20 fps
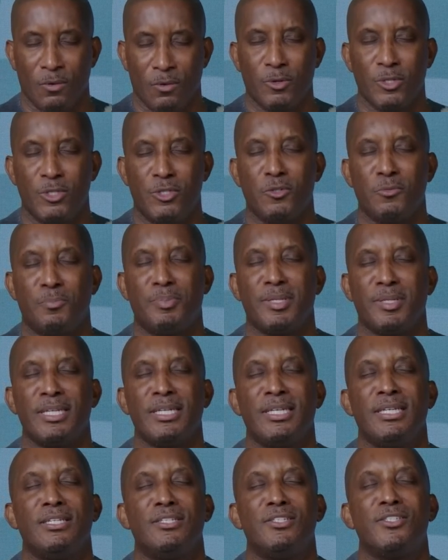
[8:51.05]
Would you
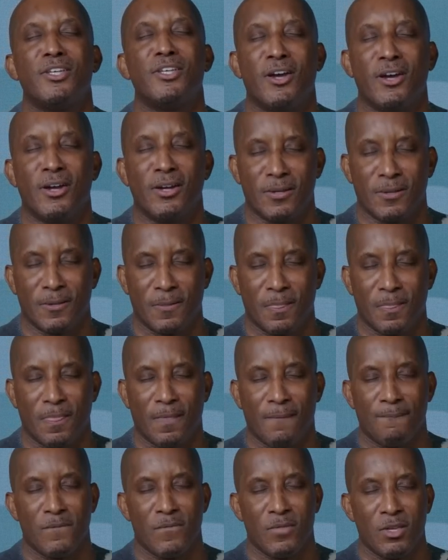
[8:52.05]
please, sir,
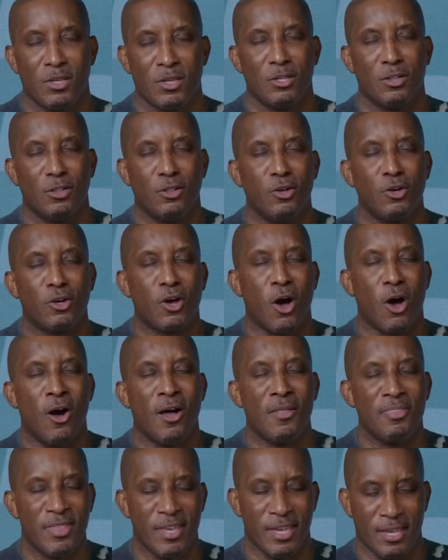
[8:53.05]
look
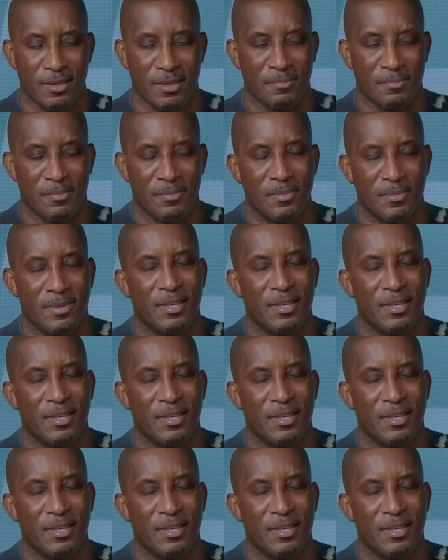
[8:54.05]
on them